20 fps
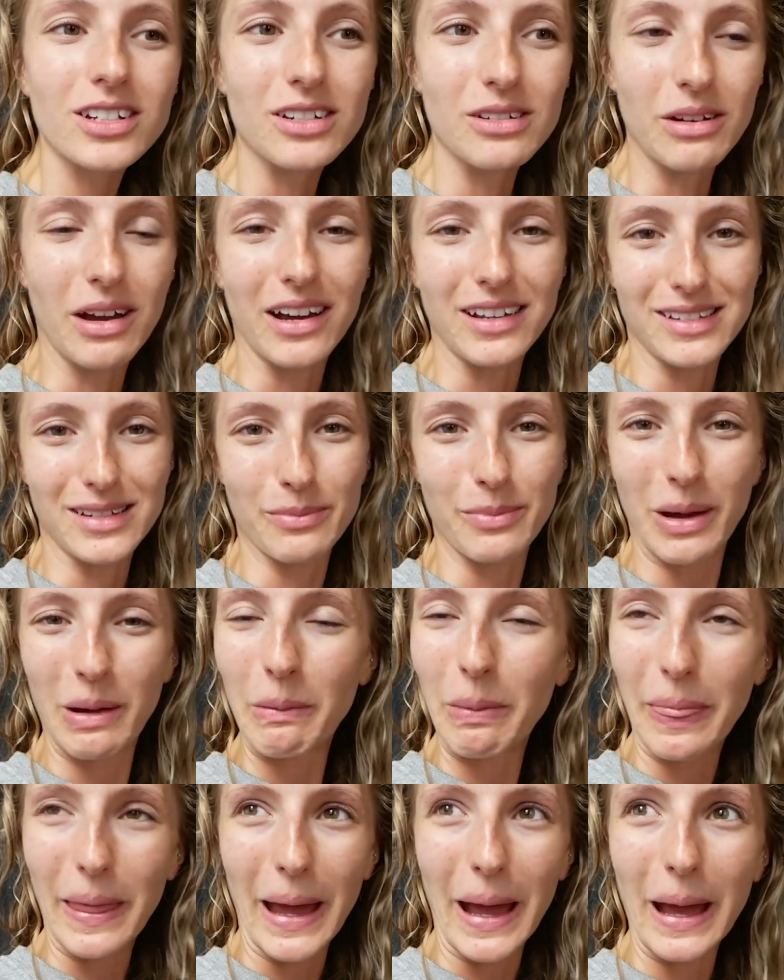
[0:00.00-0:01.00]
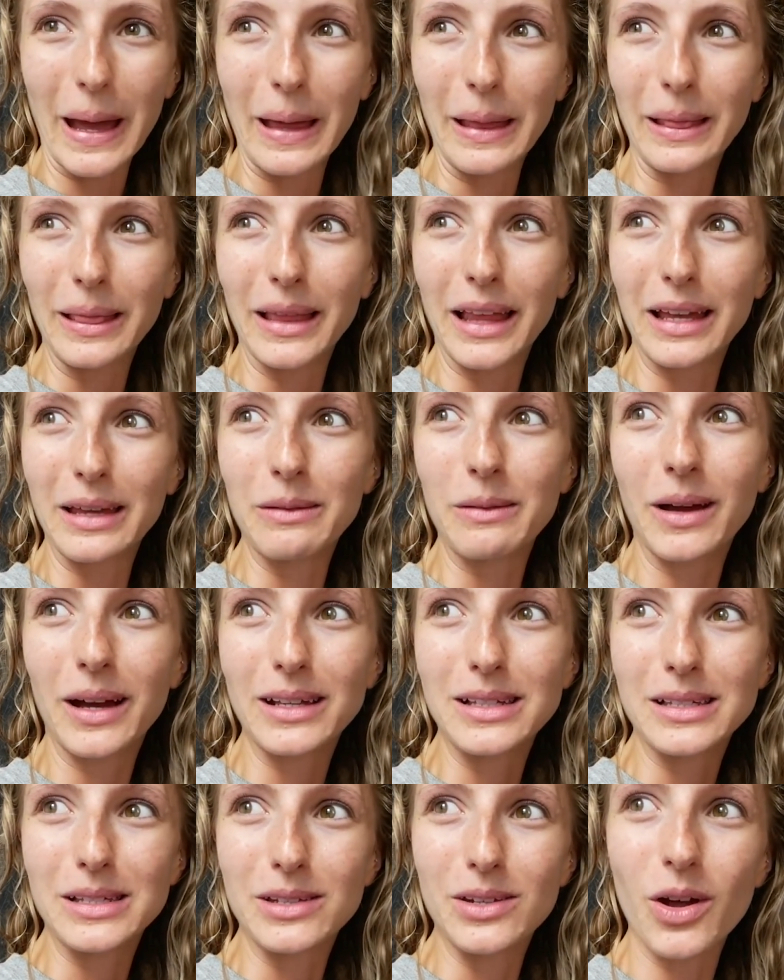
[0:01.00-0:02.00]
to you guys about that and let you
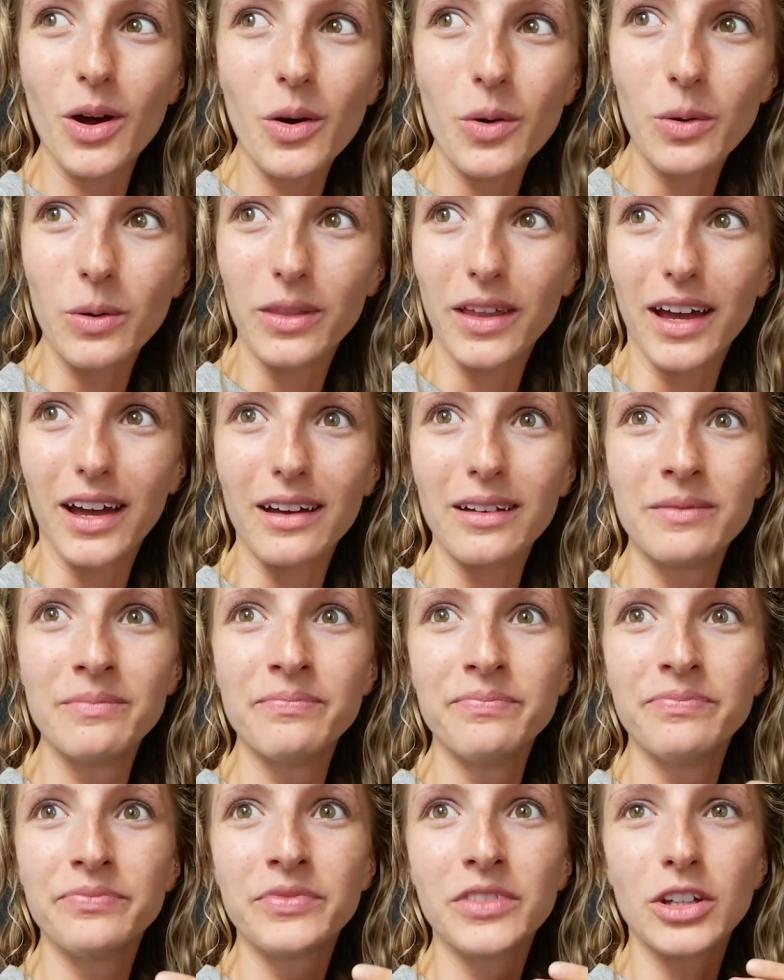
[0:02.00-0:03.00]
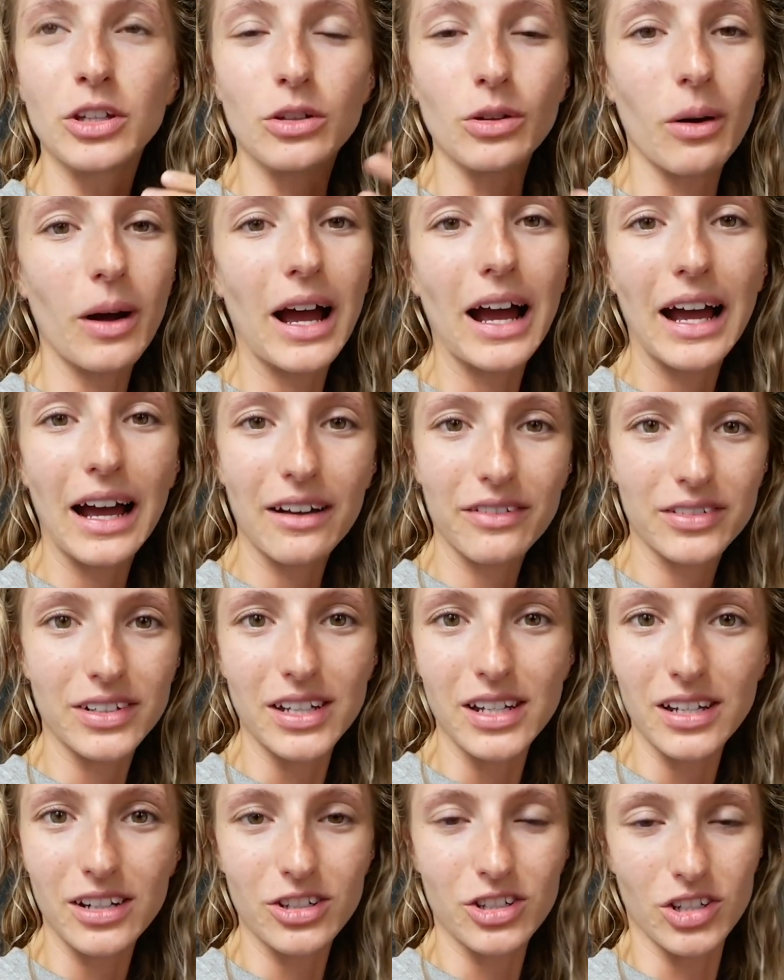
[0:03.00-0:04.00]
guys know that you don't have to
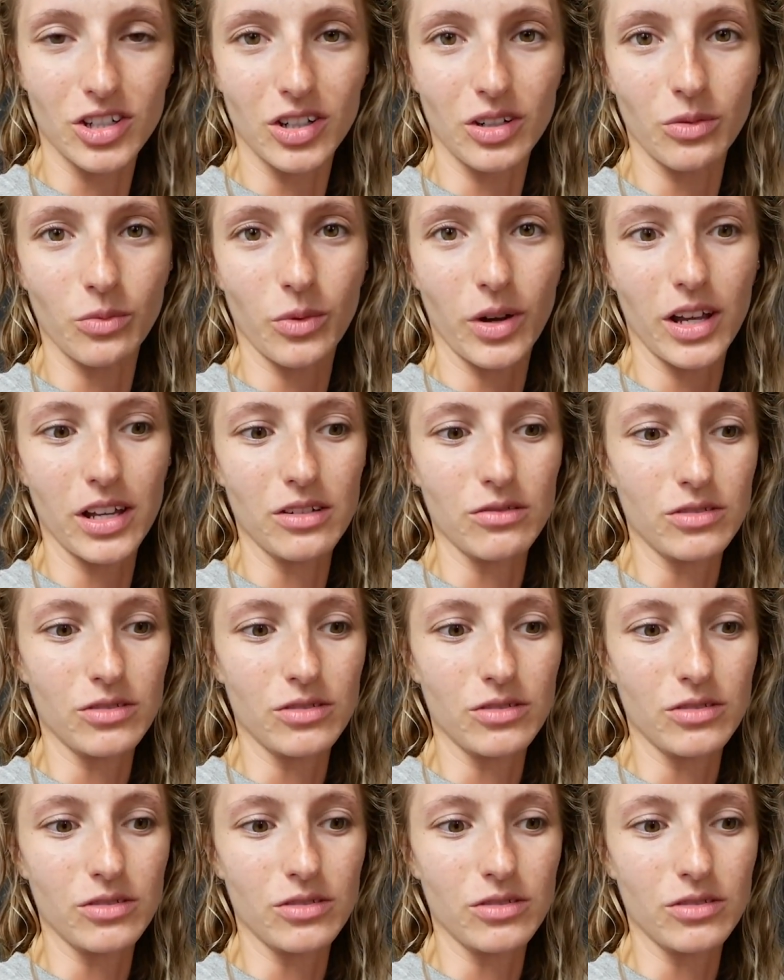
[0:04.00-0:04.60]
eat a certain way.